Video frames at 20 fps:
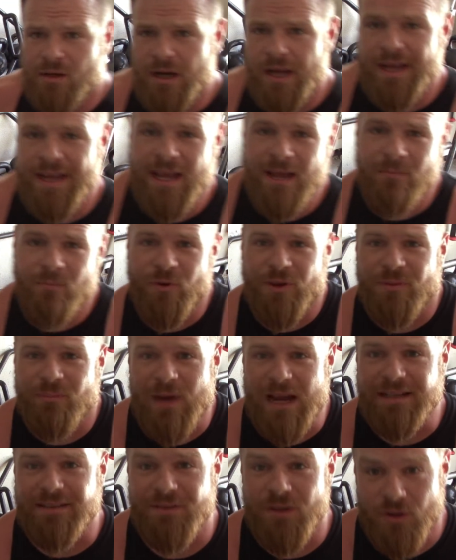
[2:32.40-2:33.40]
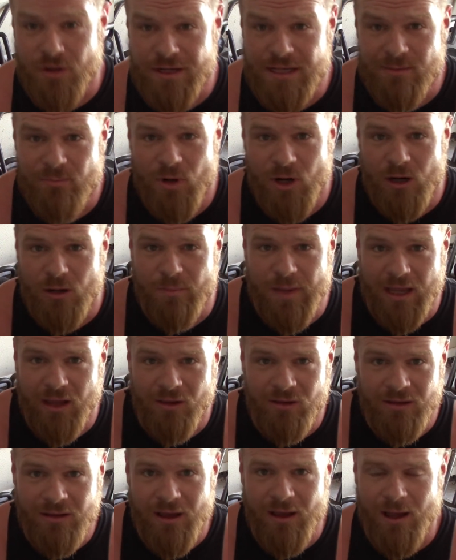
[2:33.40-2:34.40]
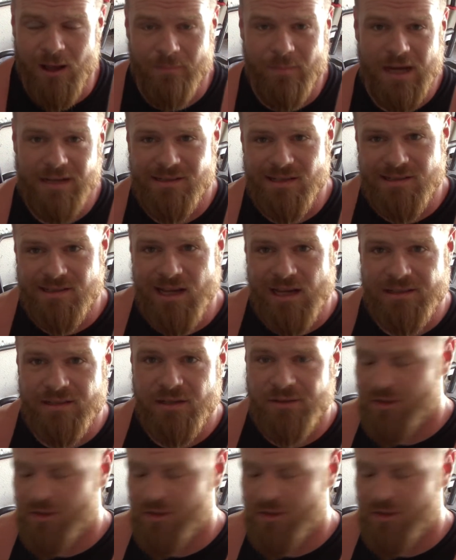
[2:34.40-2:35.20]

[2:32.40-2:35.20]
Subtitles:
I am with my dirty barbell. I just got done